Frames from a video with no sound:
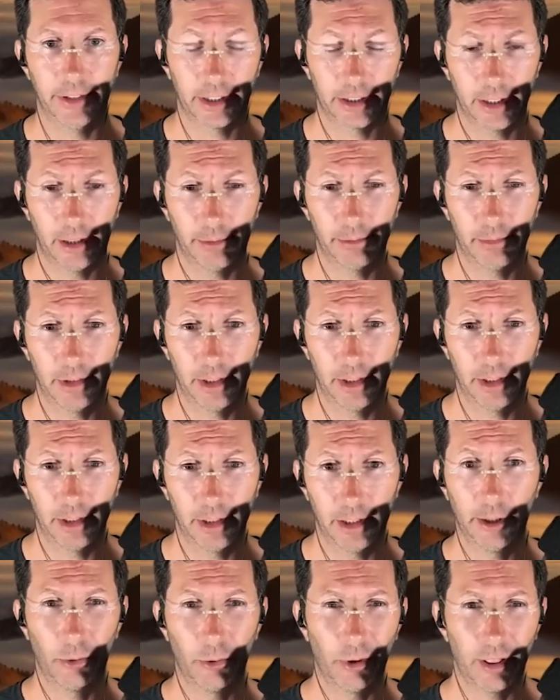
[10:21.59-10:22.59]
income
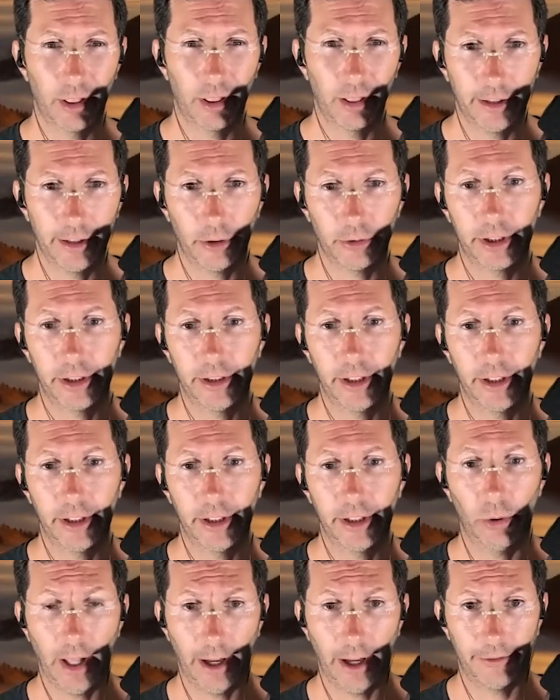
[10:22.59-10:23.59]
with little to
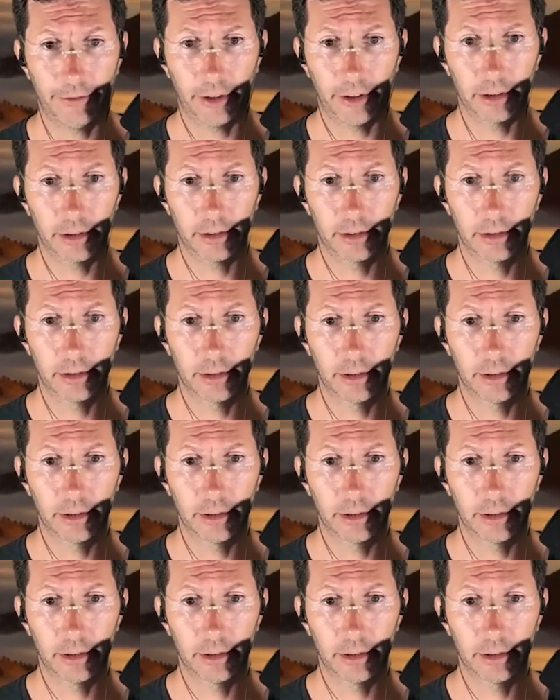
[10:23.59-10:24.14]
no effort,